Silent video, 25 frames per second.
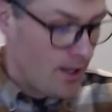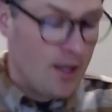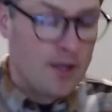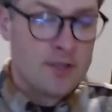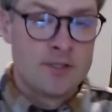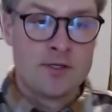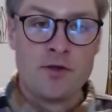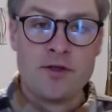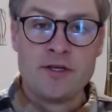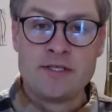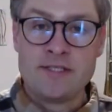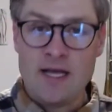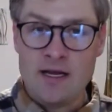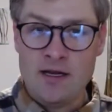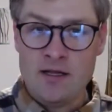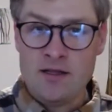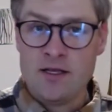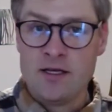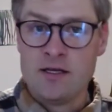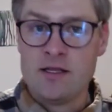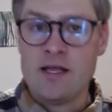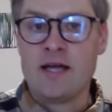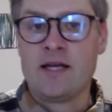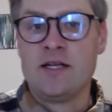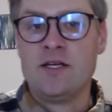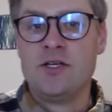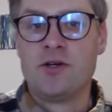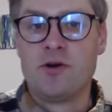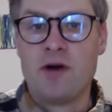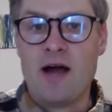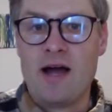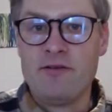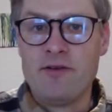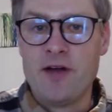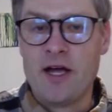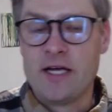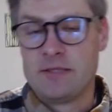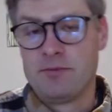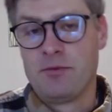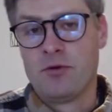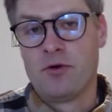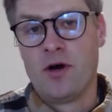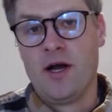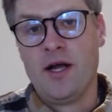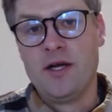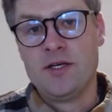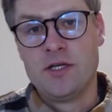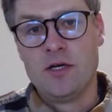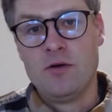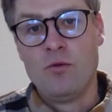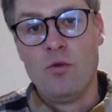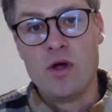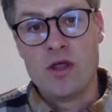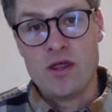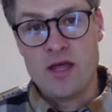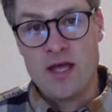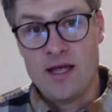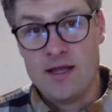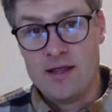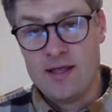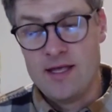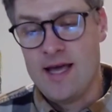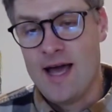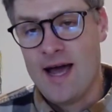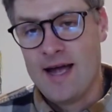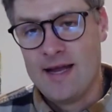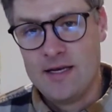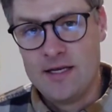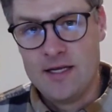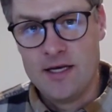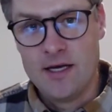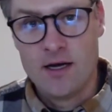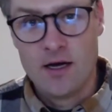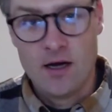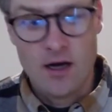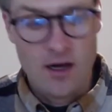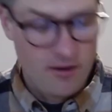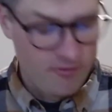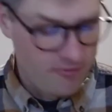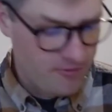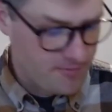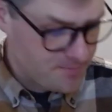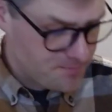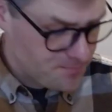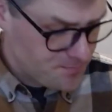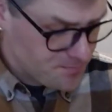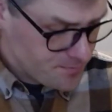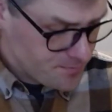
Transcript: So the second thing that can drive exploration within the idea of